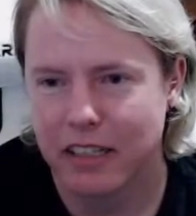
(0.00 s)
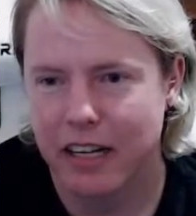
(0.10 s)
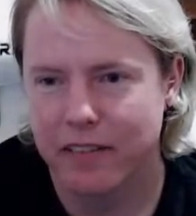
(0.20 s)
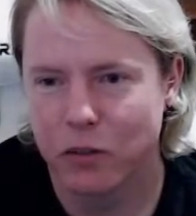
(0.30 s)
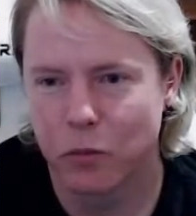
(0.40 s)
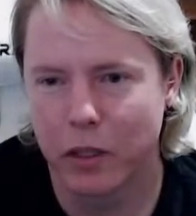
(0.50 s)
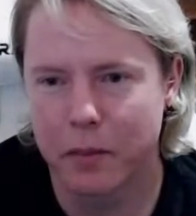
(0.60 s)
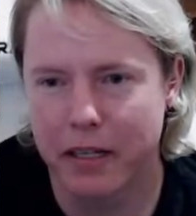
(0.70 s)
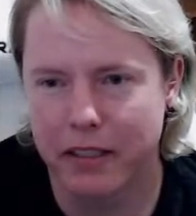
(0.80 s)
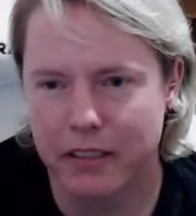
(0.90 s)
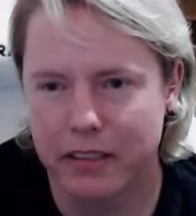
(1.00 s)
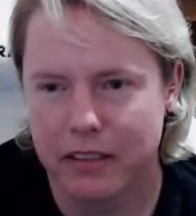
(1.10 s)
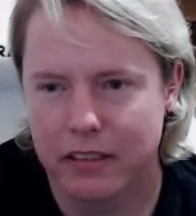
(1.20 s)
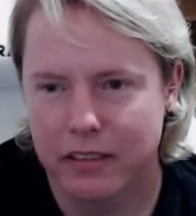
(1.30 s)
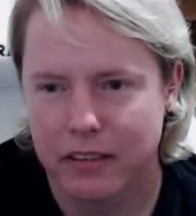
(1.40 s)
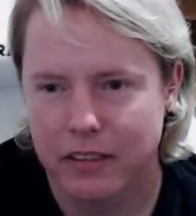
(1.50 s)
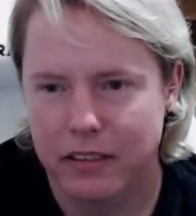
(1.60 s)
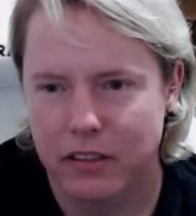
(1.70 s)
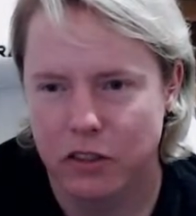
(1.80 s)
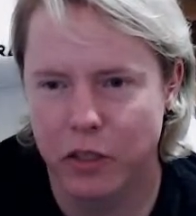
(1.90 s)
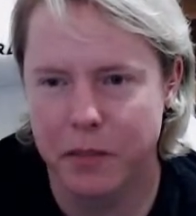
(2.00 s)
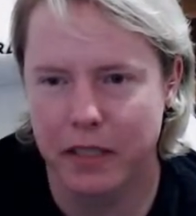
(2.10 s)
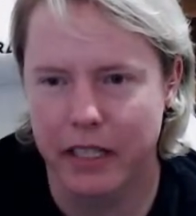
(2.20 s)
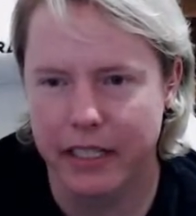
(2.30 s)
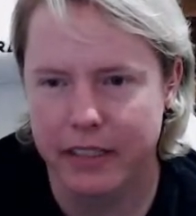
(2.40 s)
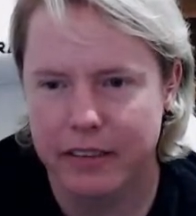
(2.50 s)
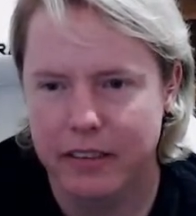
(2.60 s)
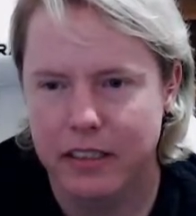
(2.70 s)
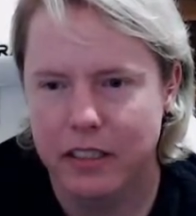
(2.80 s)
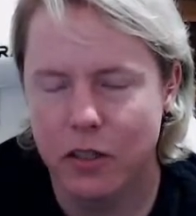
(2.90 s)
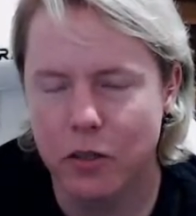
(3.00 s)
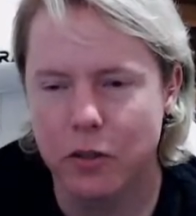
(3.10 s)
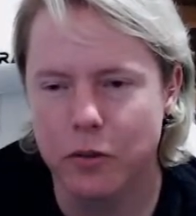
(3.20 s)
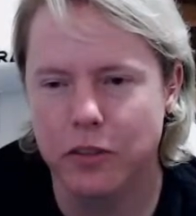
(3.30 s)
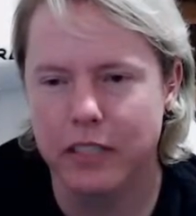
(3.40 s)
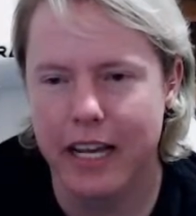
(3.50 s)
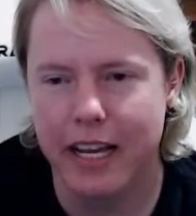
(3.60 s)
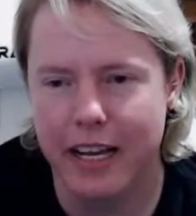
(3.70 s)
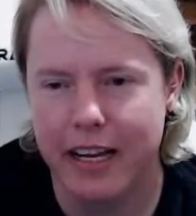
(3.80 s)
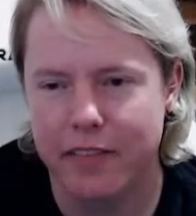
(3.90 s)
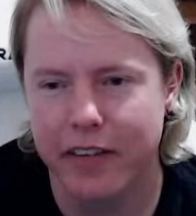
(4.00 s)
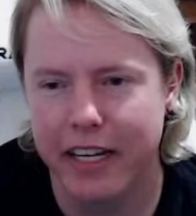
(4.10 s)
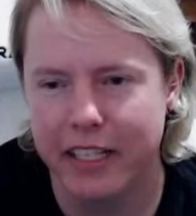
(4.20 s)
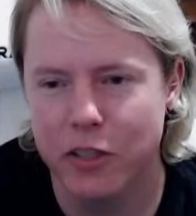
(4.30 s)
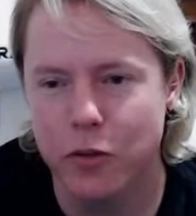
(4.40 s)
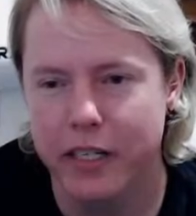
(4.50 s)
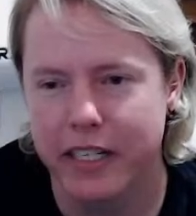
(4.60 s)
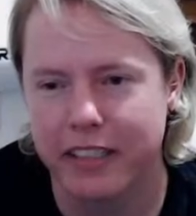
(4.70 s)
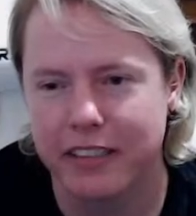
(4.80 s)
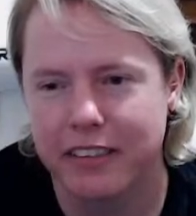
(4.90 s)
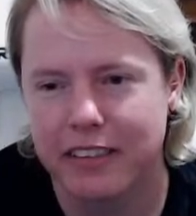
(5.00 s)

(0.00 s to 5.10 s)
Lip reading: having to worry about the stream delay. Yo, Sav, how you doing?